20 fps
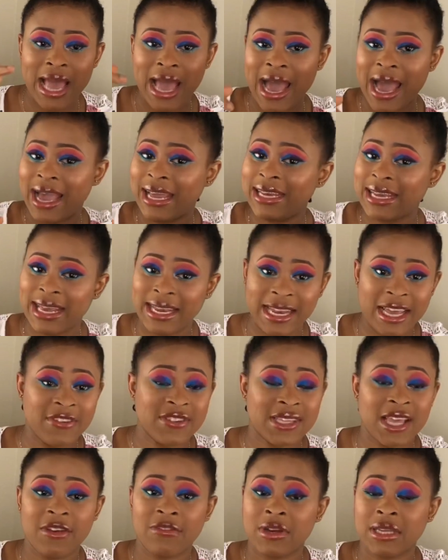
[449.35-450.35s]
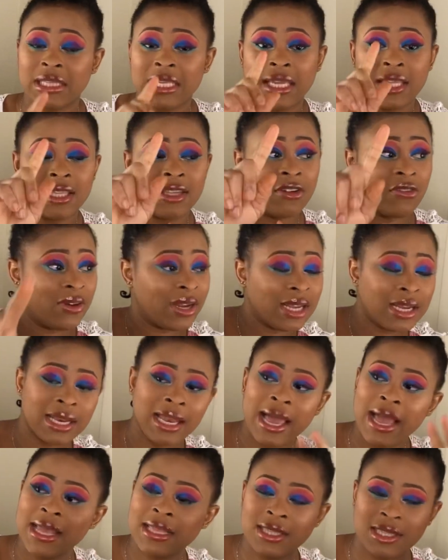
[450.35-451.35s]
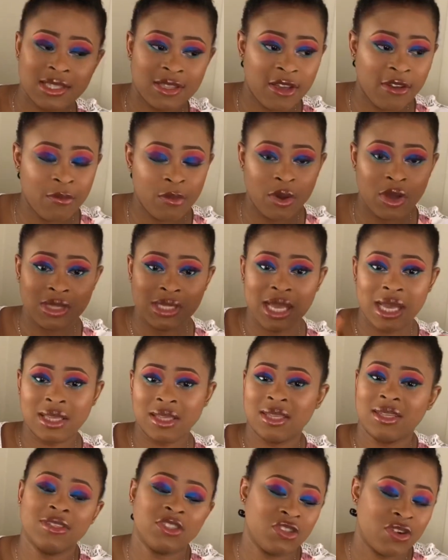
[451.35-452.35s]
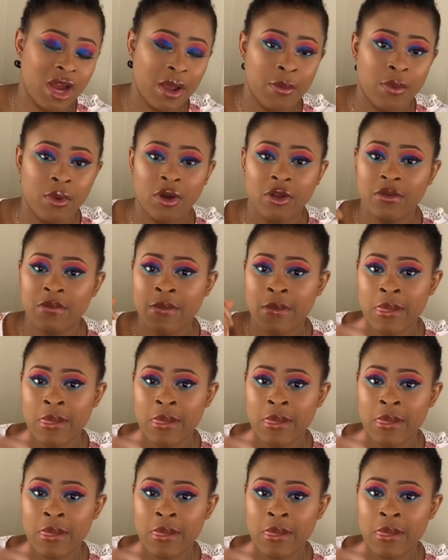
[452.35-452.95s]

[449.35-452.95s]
And I left everything, the ring light, the soft box, and the tripod.